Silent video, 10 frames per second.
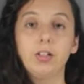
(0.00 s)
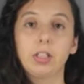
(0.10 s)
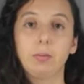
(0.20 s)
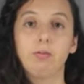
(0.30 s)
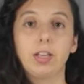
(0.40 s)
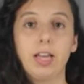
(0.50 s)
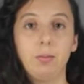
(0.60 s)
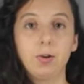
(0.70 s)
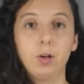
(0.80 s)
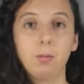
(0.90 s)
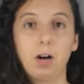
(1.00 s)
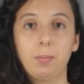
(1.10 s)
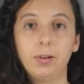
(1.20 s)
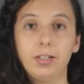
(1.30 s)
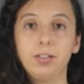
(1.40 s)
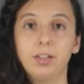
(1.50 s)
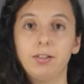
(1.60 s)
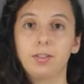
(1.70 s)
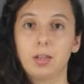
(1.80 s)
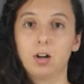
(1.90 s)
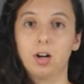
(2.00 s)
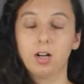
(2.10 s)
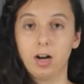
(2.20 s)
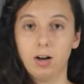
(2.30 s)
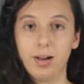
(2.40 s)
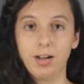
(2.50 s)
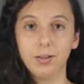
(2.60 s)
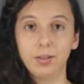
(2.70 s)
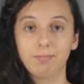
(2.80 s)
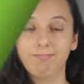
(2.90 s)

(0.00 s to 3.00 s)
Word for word: some of the chemical properties of silicon compounds.